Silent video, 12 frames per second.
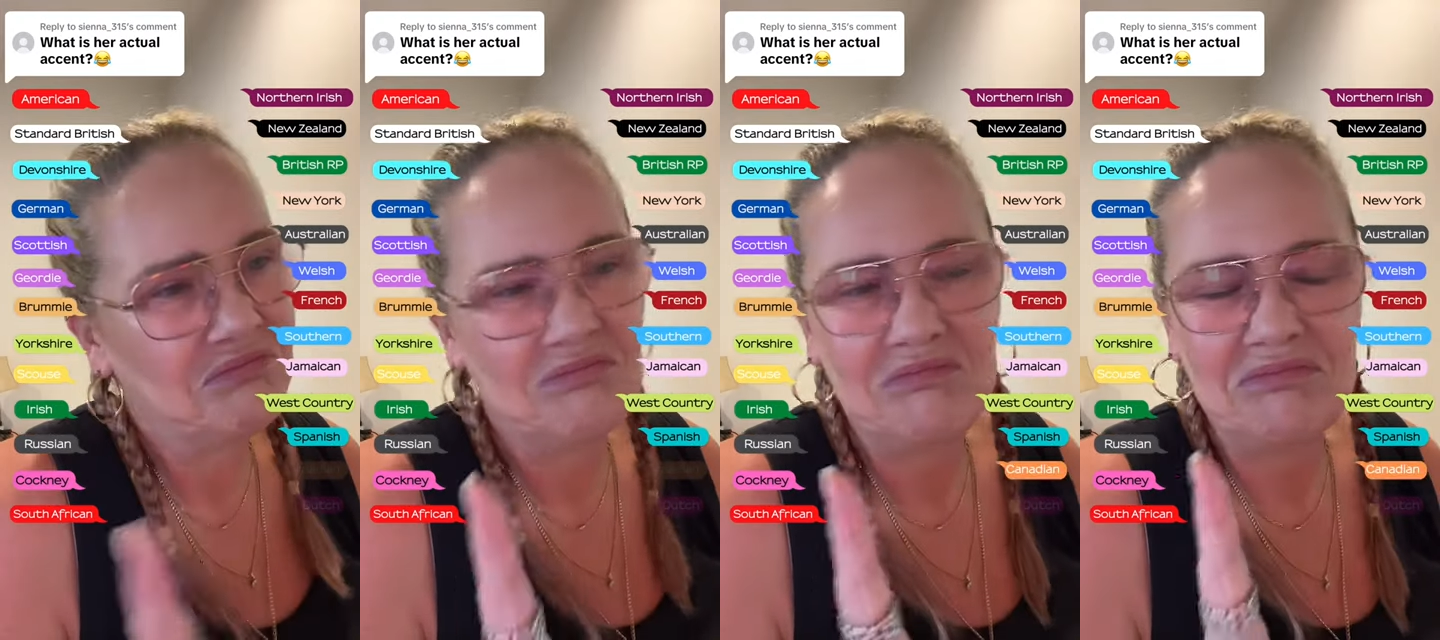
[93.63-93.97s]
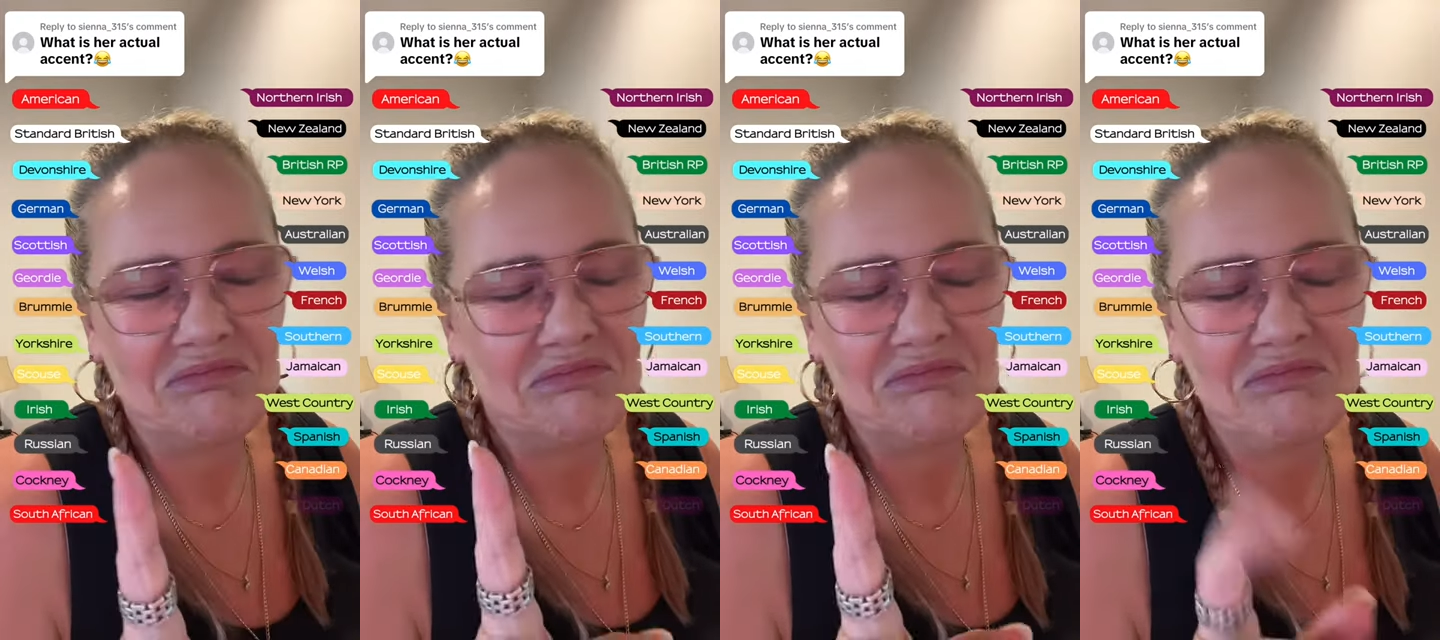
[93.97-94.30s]

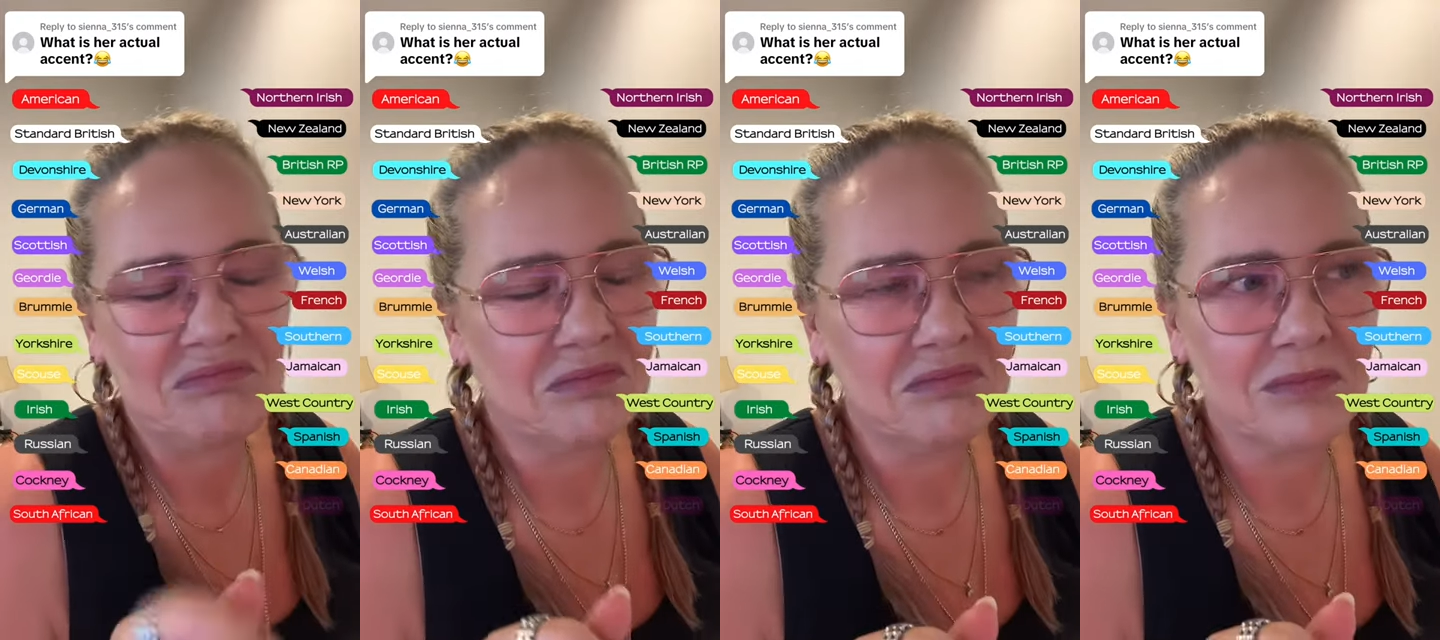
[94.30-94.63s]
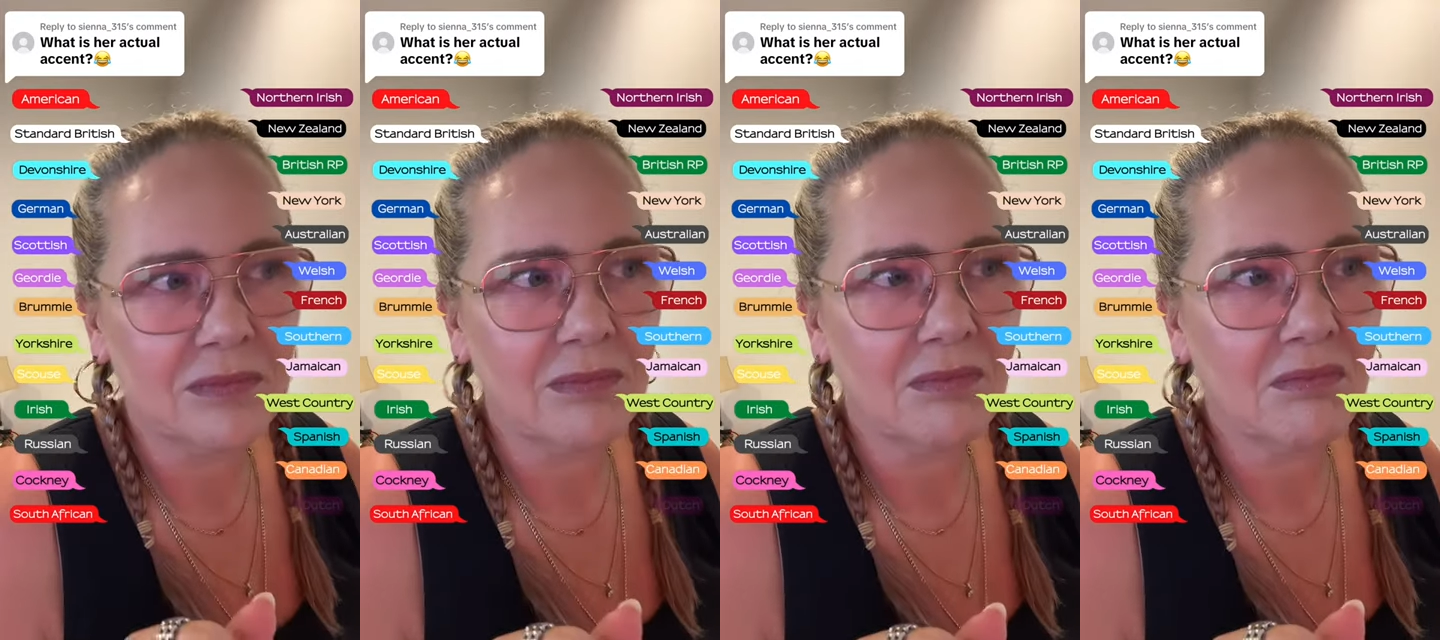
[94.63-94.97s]
Canadian.
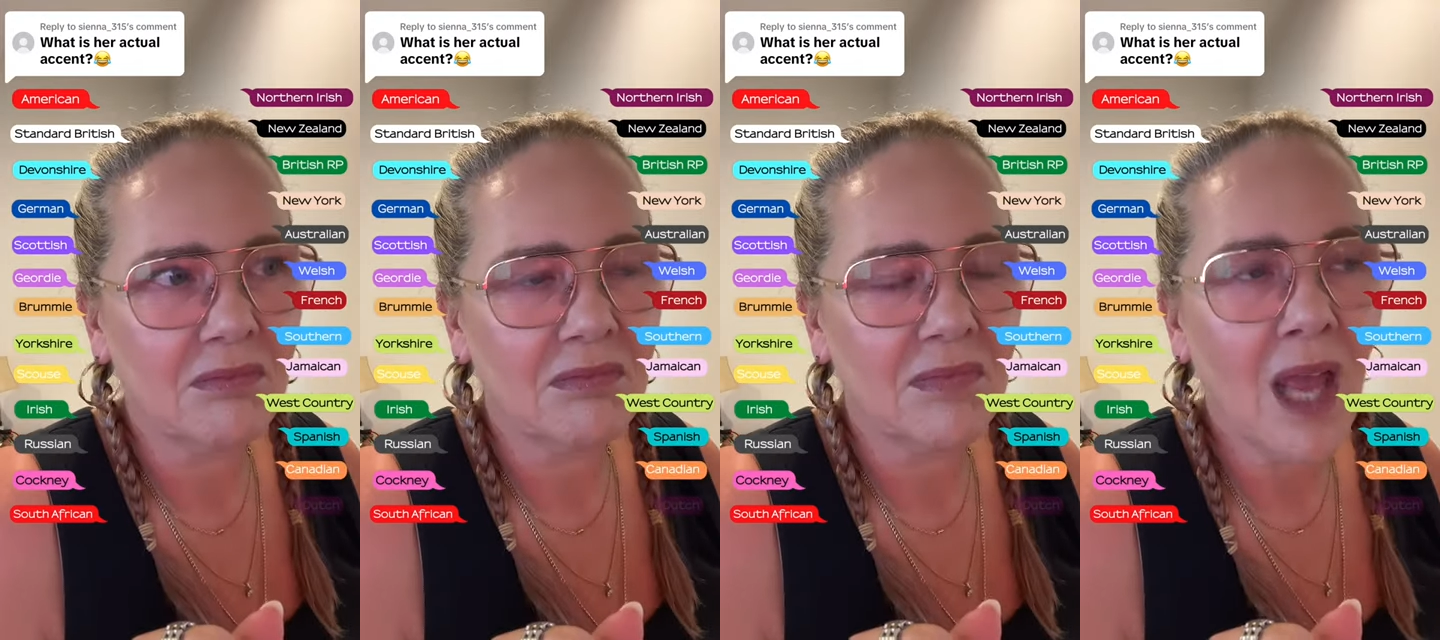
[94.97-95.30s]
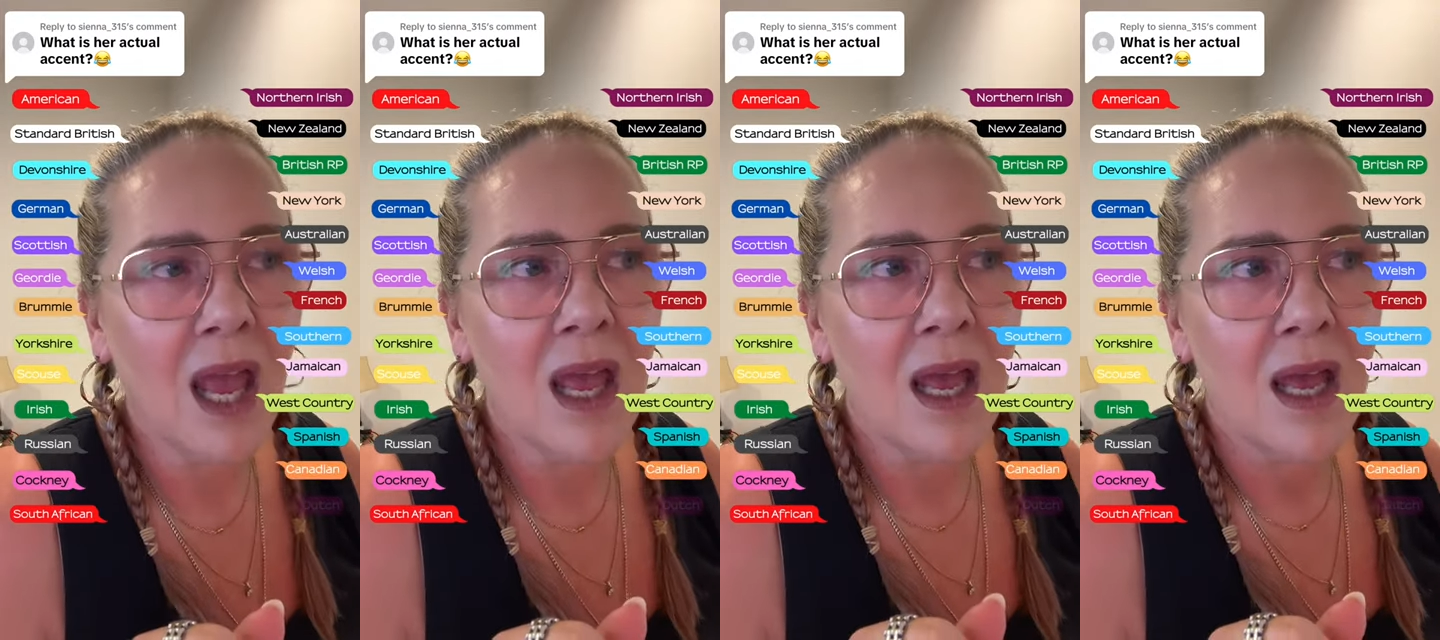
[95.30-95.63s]

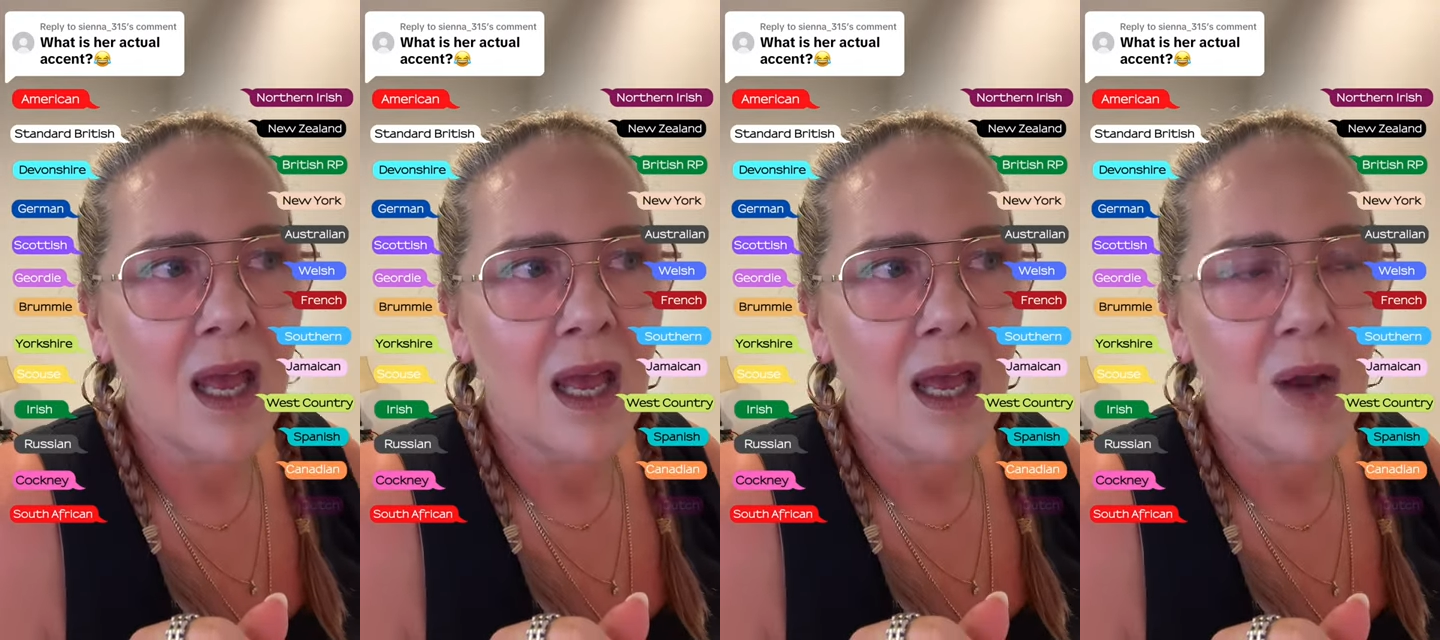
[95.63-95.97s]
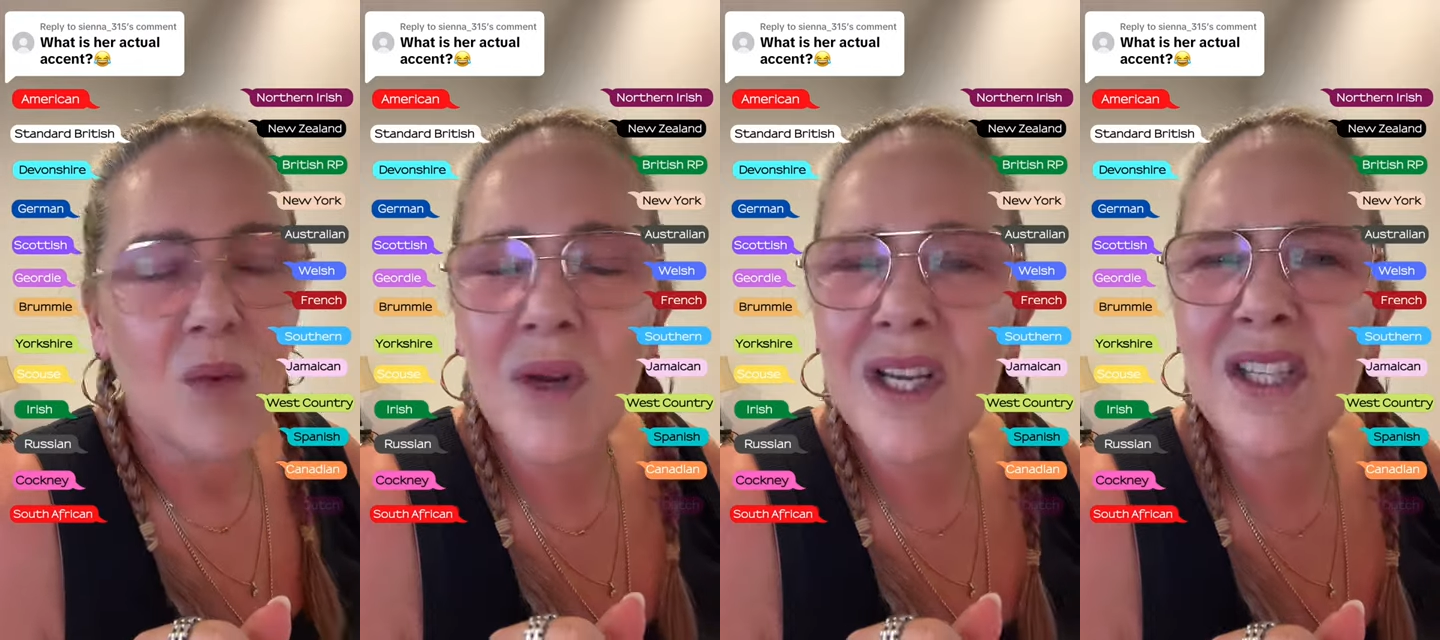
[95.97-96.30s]

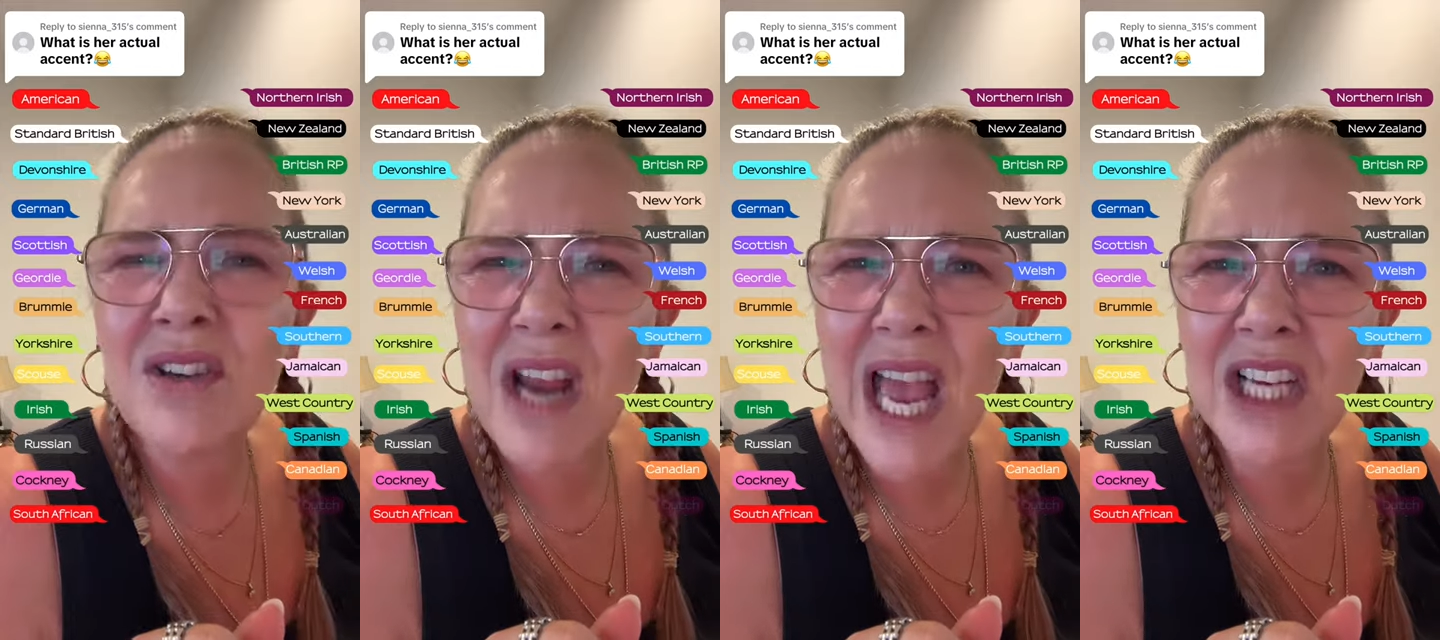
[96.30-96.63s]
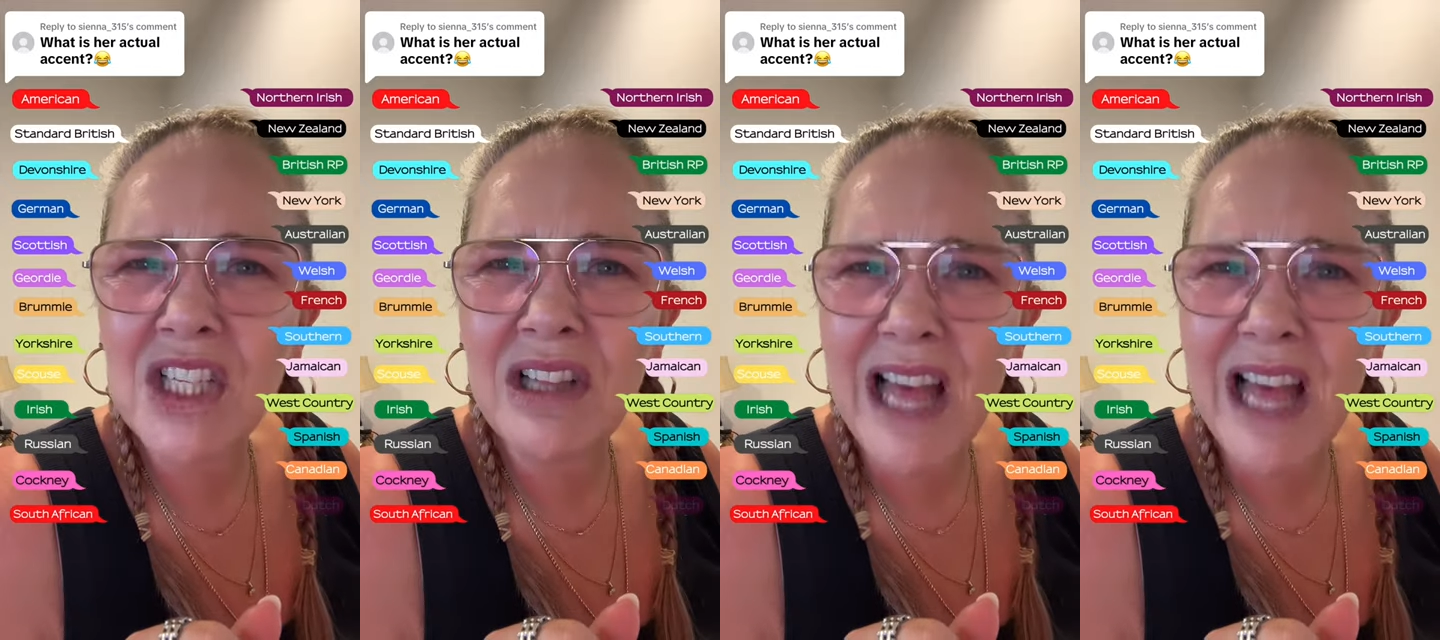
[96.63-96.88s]
What is her actual